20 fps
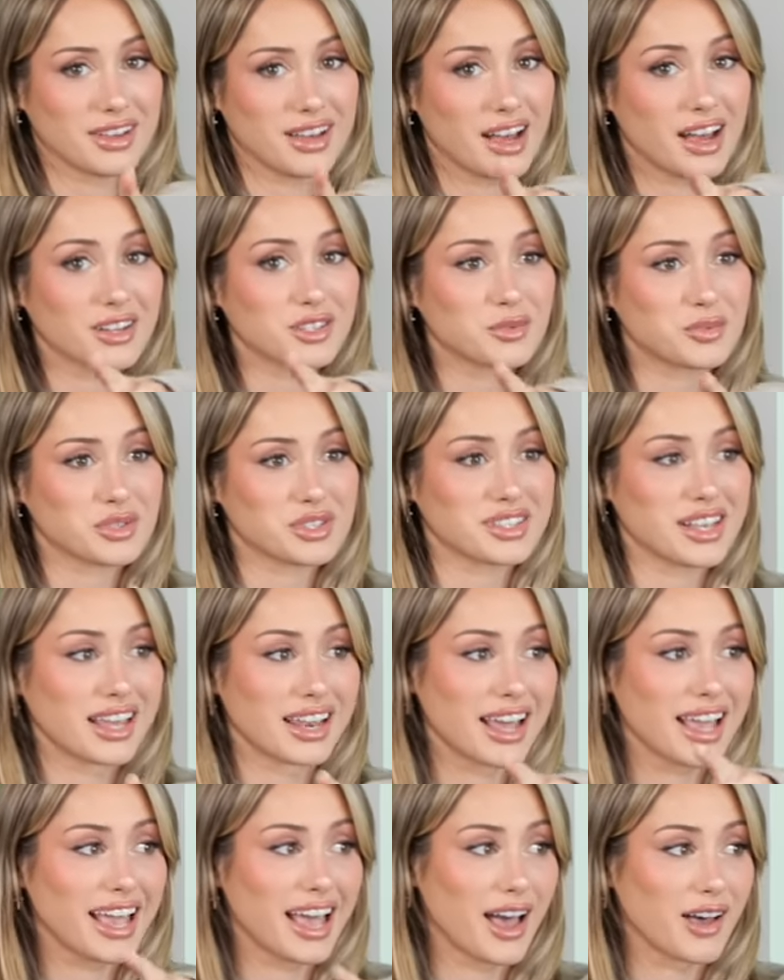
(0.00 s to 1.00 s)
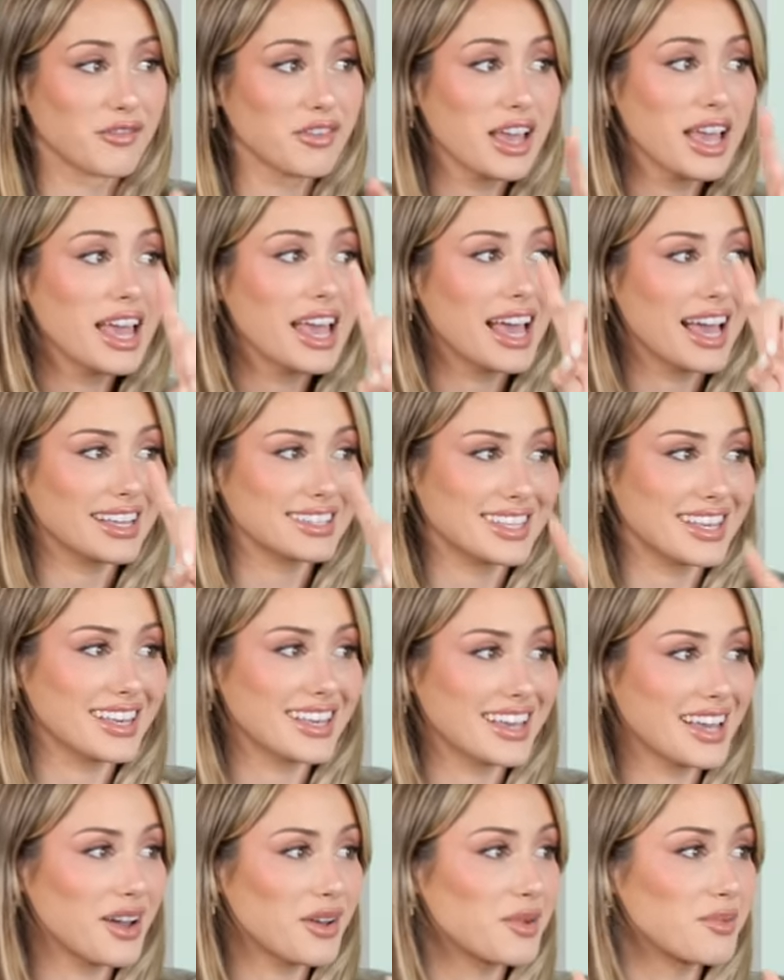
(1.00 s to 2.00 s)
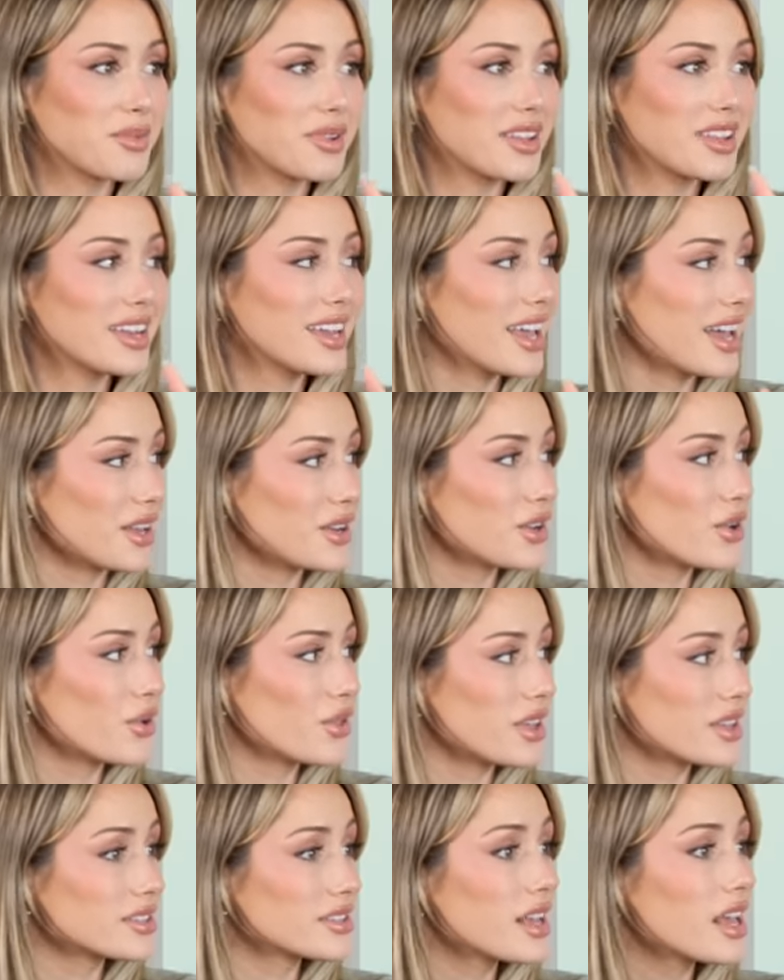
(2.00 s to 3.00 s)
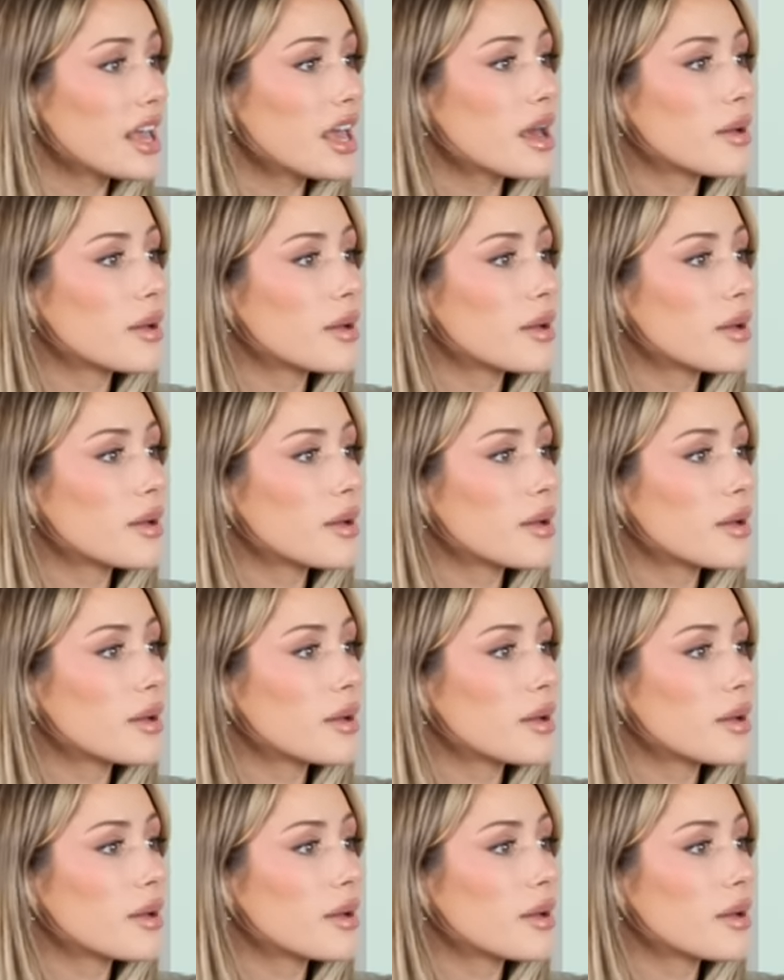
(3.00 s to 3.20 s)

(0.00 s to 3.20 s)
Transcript: 100% I have. I take accountability, I know this.